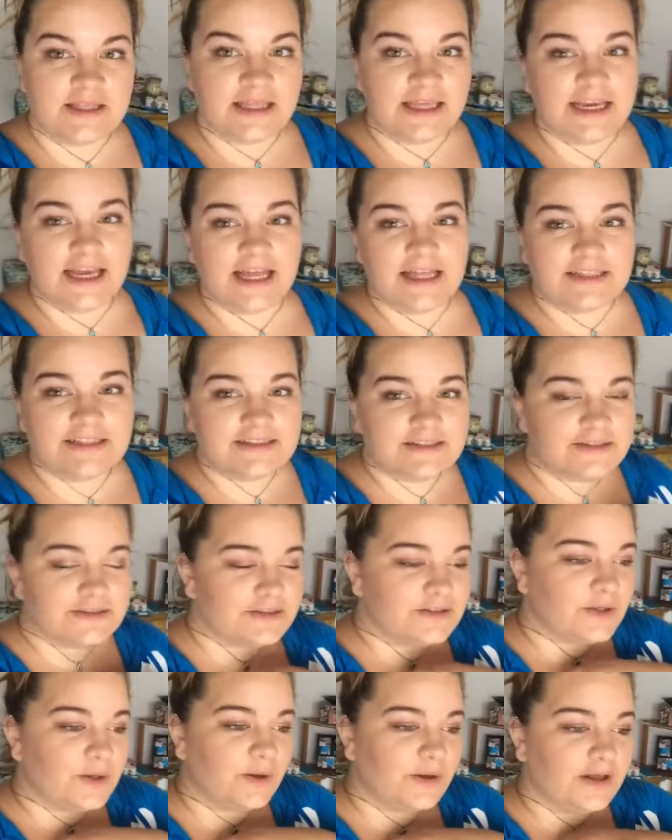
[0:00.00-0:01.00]
Hey guys,
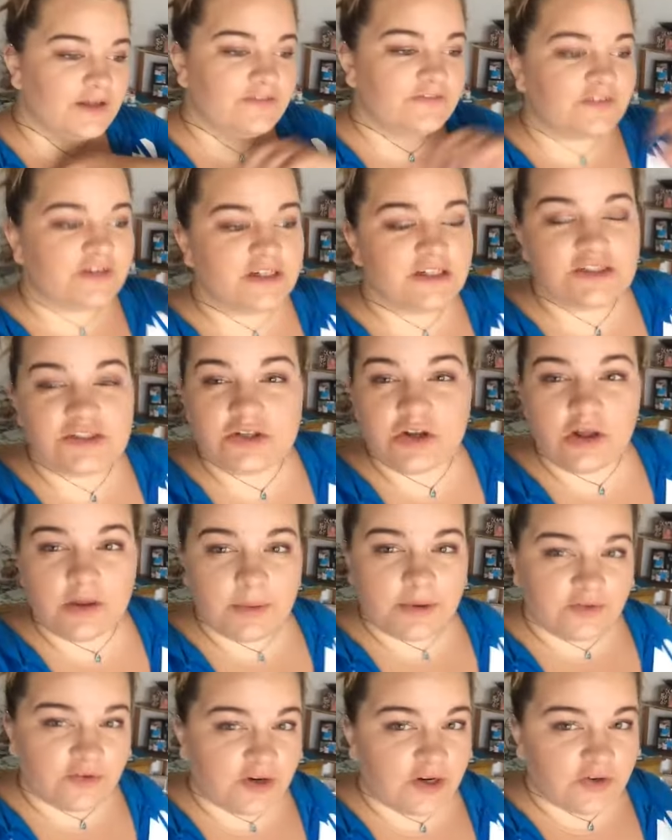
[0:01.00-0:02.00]
so I finished all
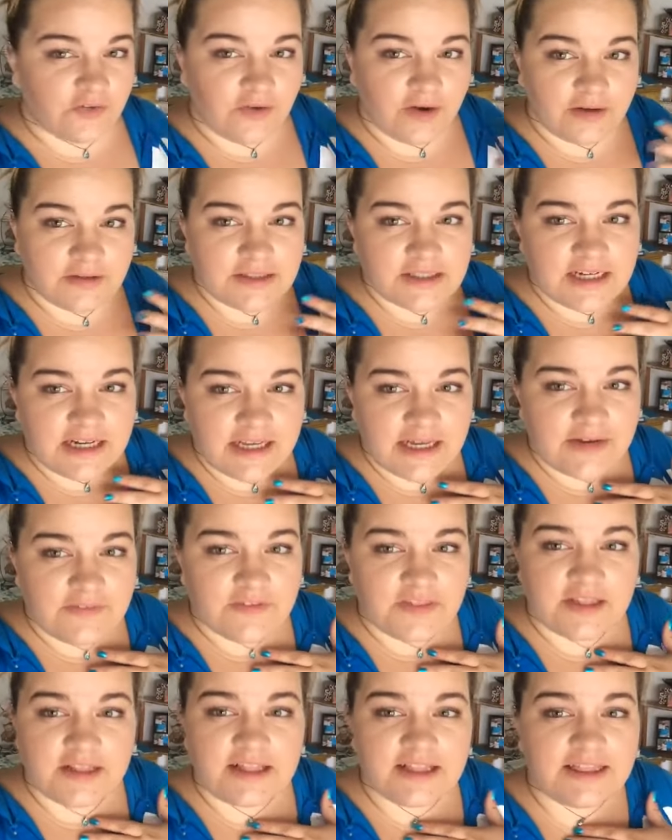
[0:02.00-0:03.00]
my running around today and
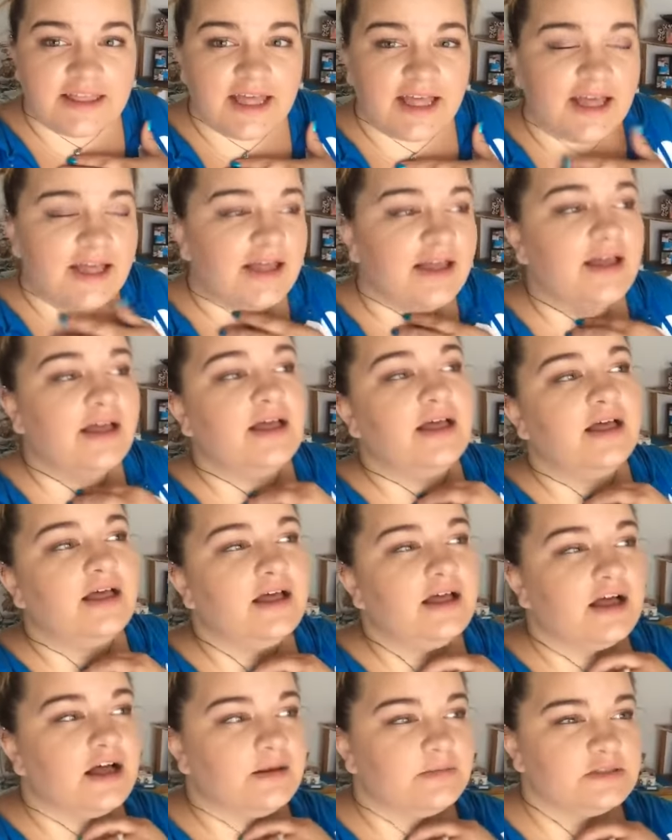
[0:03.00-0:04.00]
everything like that.
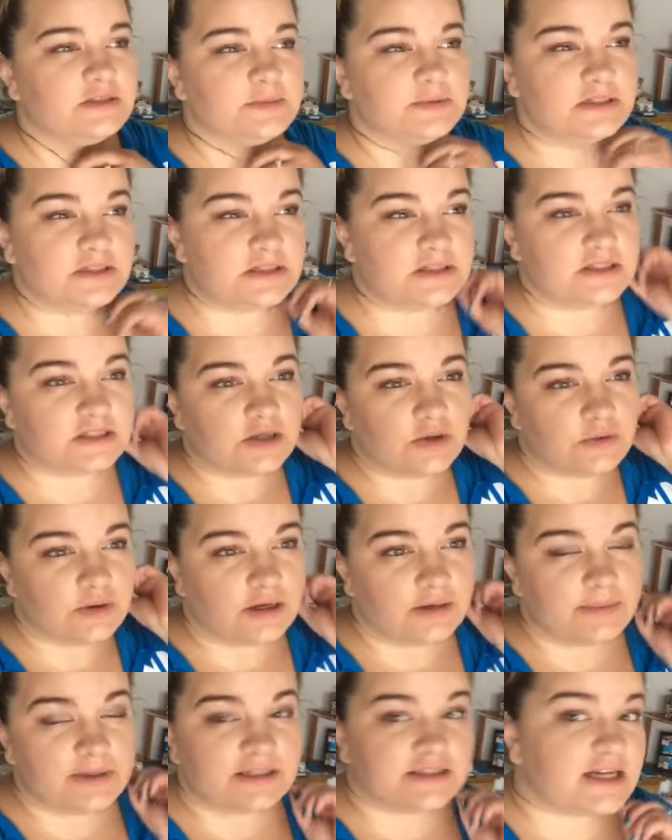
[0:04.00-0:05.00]
Um, spent a,
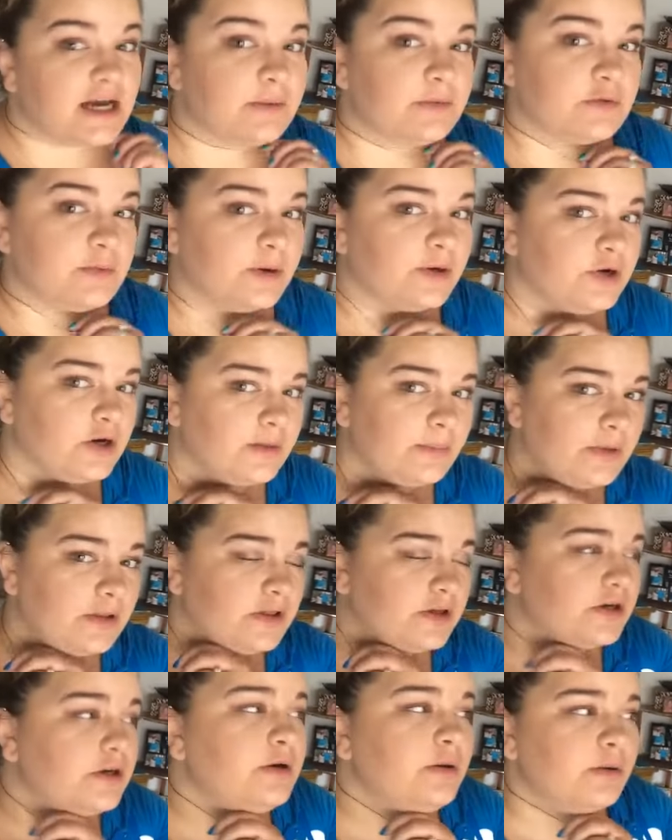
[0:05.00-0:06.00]
quite a bit of time with my
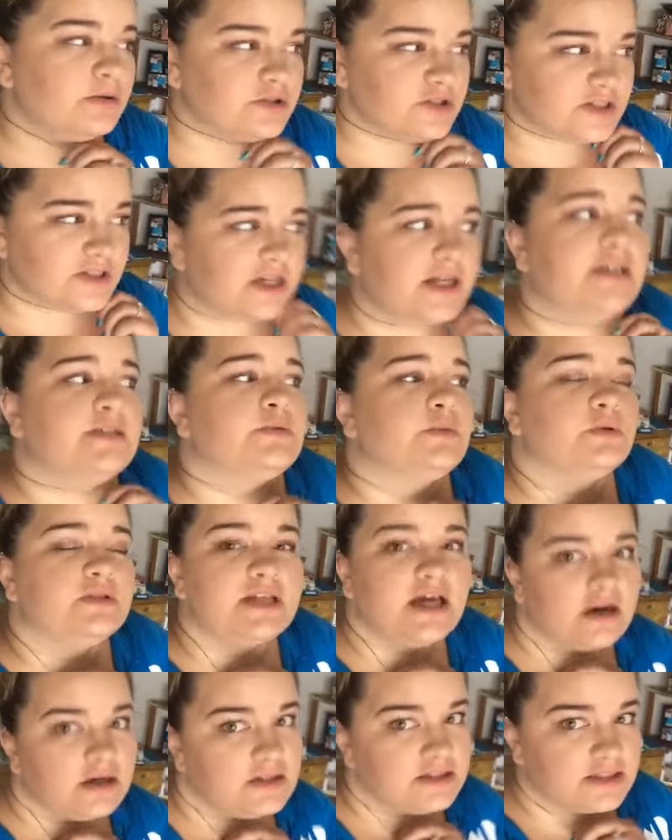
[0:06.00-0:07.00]
grandmother, which was nice. We went
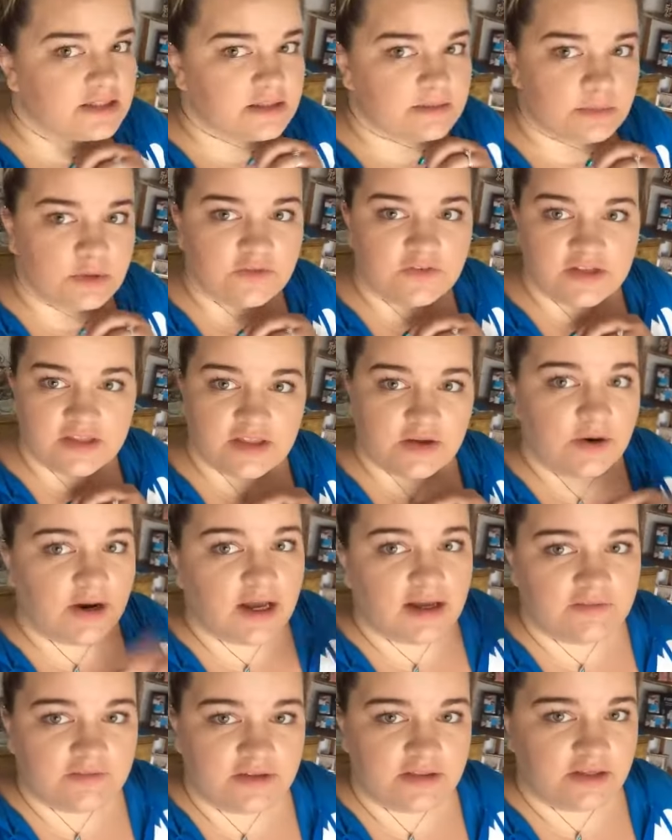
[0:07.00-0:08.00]
down and seen a movie they are
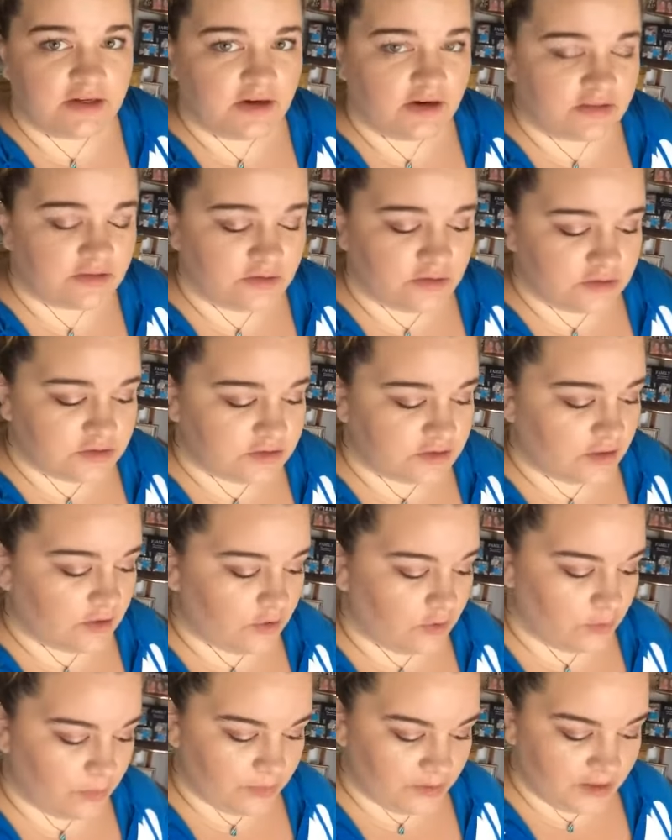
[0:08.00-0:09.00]
having there at the nursing
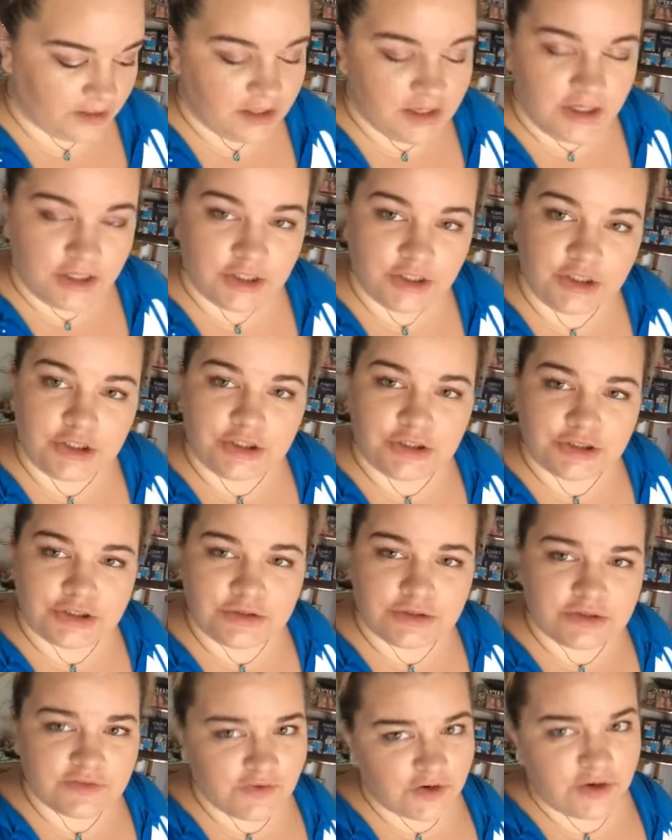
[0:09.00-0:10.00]
home, and
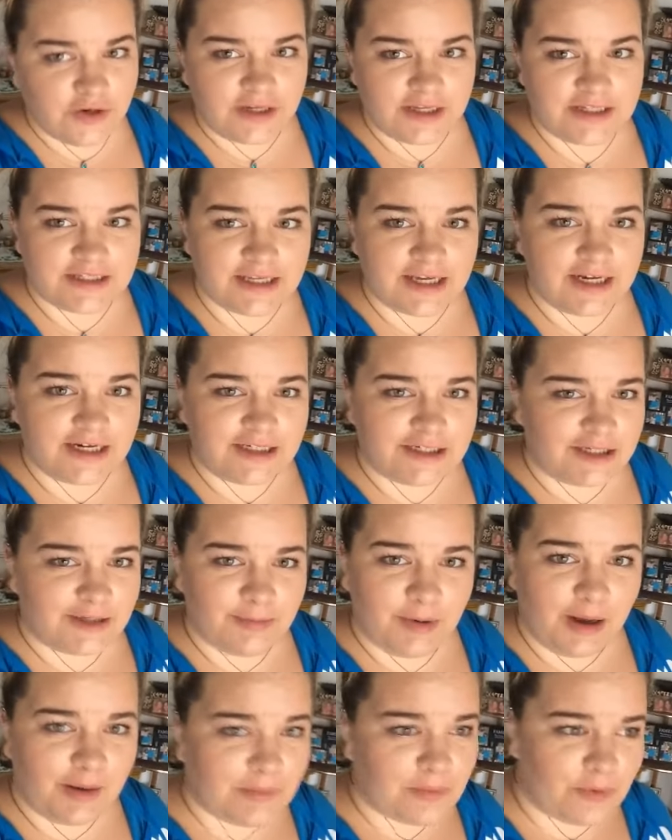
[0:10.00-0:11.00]
she was very excited to get
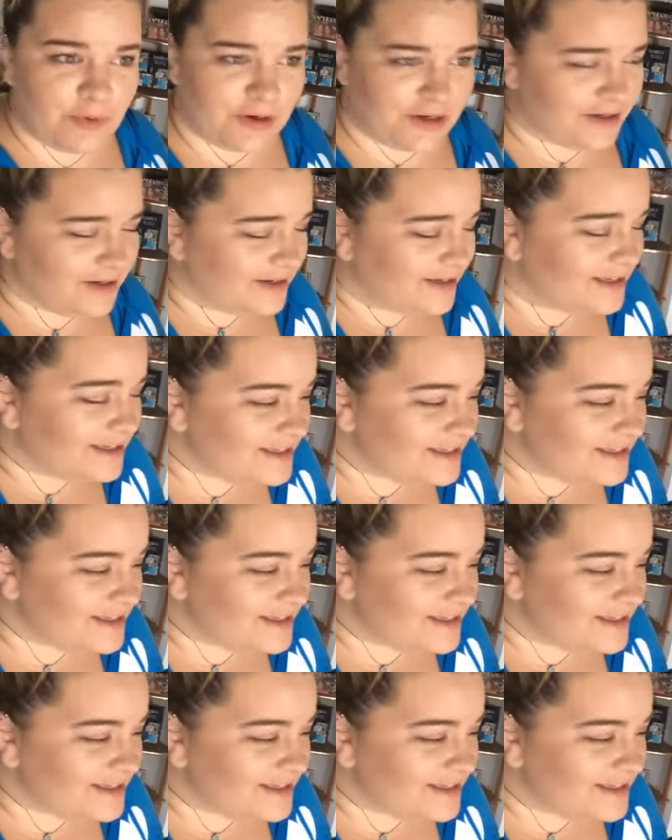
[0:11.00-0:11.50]
popcorn.